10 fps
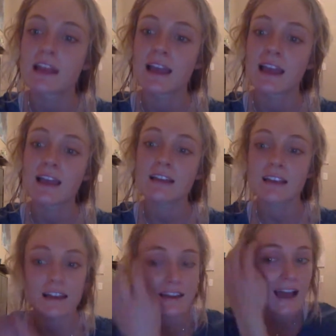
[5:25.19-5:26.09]
and
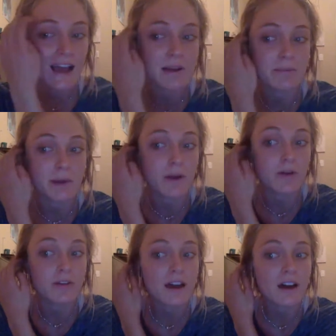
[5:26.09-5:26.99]
can inhabit
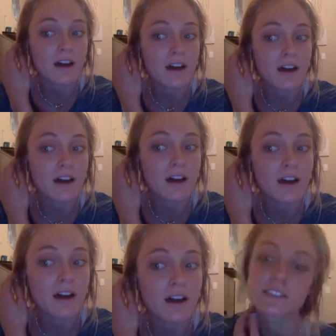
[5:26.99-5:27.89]
both healthy and
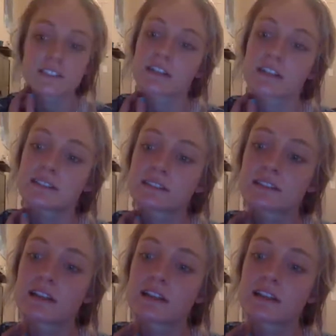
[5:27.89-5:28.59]
weakened trees.